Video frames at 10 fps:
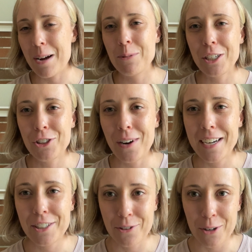I'm really
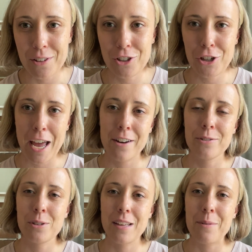trying to grow this channel
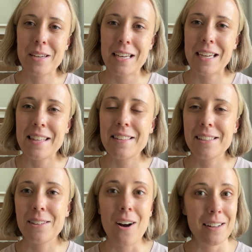so that we can get
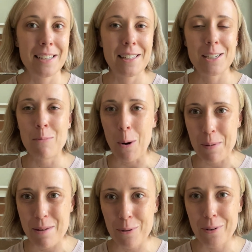this content to more
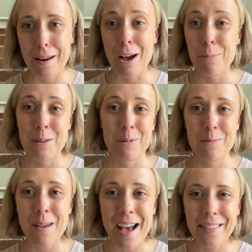people and help them with
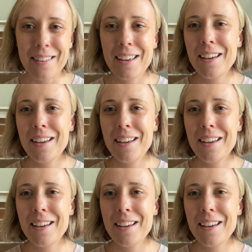math.